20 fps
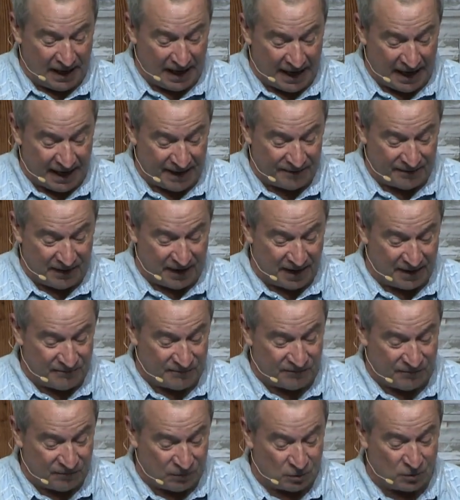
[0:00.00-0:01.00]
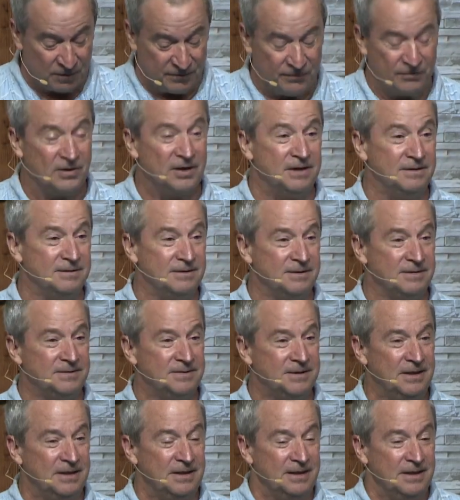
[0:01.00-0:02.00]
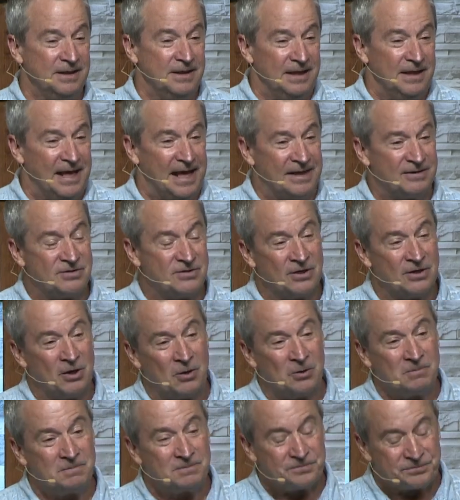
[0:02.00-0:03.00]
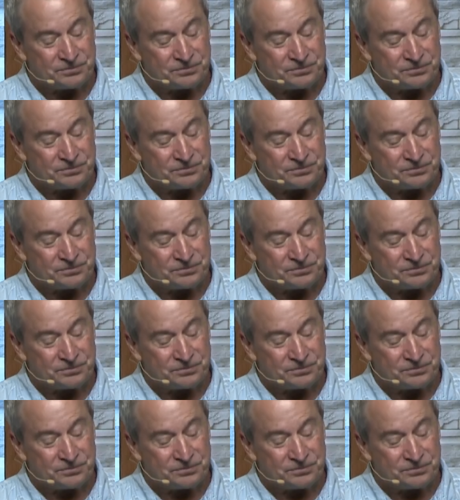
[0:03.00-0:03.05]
at that forefront. And so